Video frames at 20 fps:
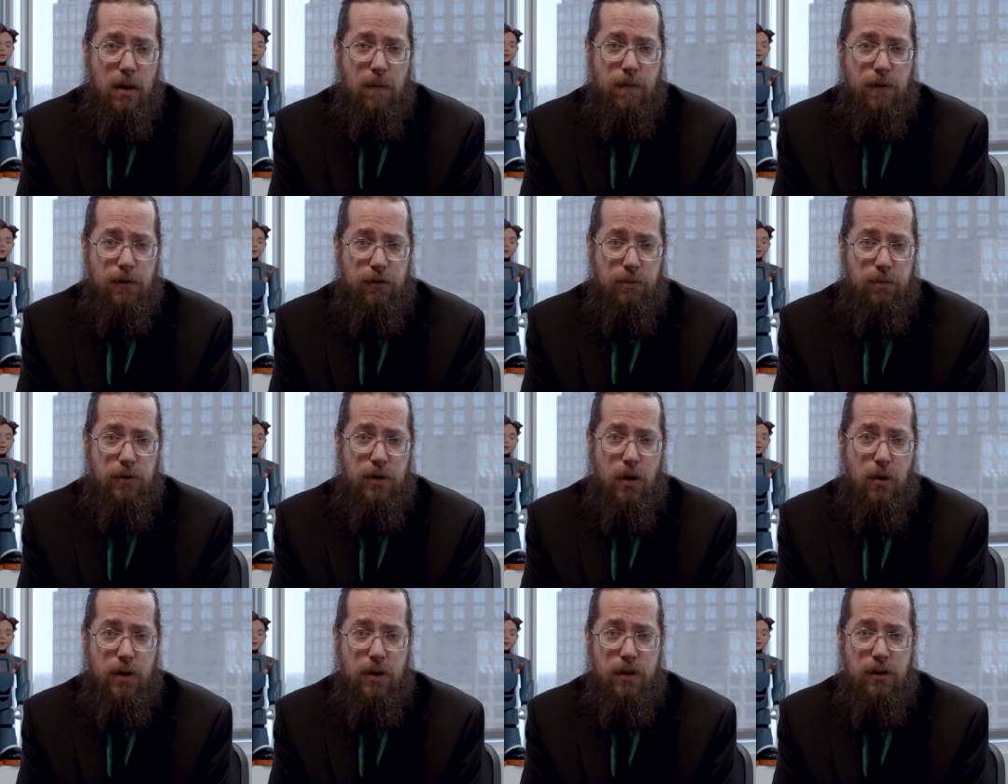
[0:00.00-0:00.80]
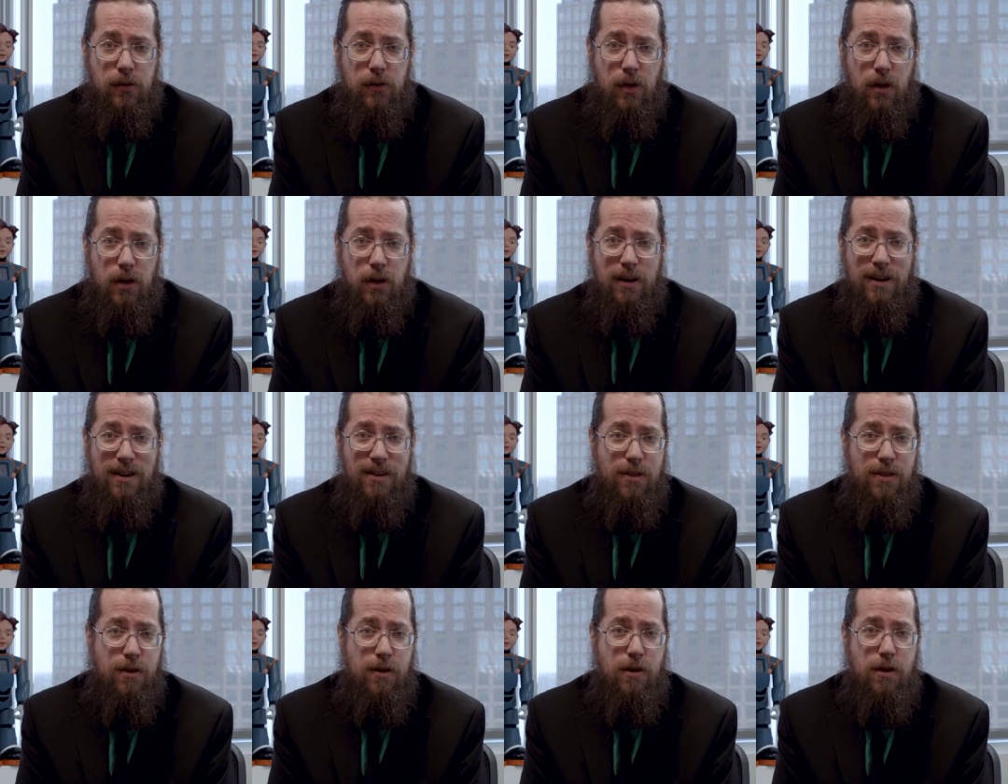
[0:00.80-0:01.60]
up for some tokens on an
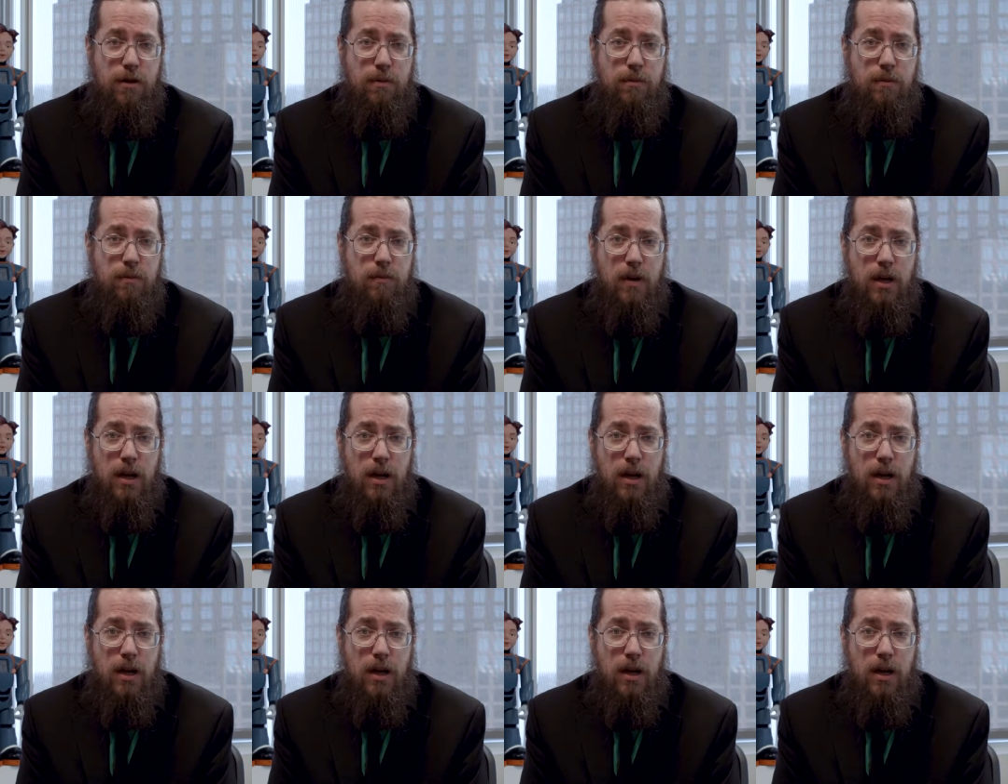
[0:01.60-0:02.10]
Ethereum